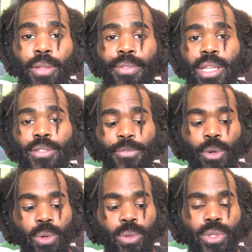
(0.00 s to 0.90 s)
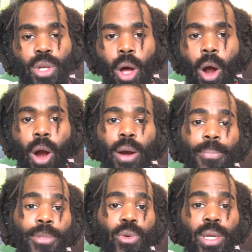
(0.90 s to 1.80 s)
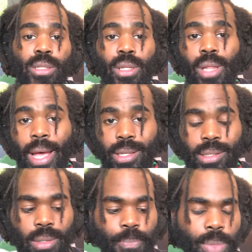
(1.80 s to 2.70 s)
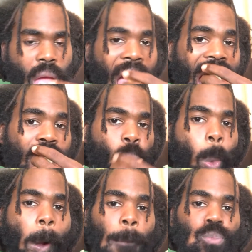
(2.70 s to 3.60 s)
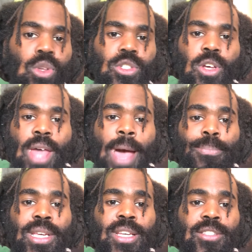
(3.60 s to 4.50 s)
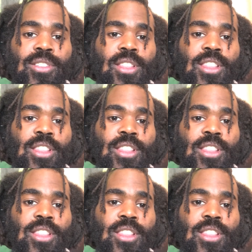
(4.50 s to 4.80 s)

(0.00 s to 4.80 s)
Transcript: of these foods are mucusless. So that means